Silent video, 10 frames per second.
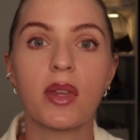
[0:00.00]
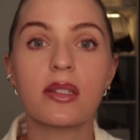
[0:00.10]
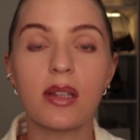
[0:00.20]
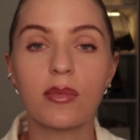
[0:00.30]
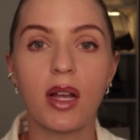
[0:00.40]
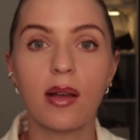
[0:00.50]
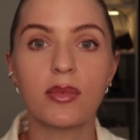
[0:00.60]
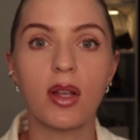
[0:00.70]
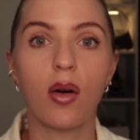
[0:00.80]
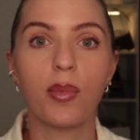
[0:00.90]

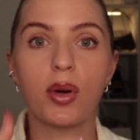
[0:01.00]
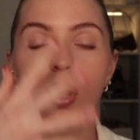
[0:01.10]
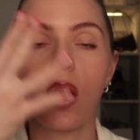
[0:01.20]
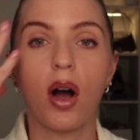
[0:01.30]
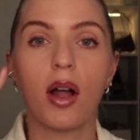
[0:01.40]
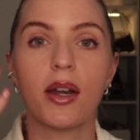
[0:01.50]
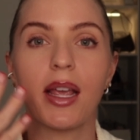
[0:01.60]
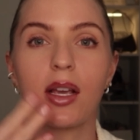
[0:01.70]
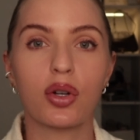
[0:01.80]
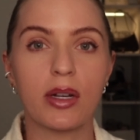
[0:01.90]
Sometimes I'll put on
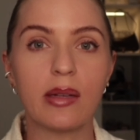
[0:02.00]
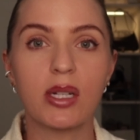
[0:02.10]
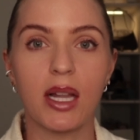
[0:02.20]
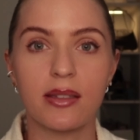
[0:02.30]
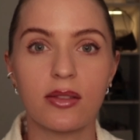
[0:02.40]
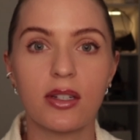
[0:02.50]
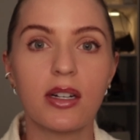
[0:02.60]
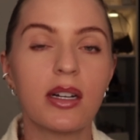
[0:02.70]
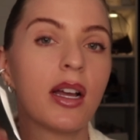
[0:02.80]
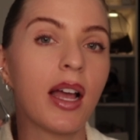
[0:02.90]
a cream
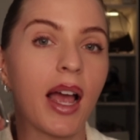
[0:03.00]
cleanser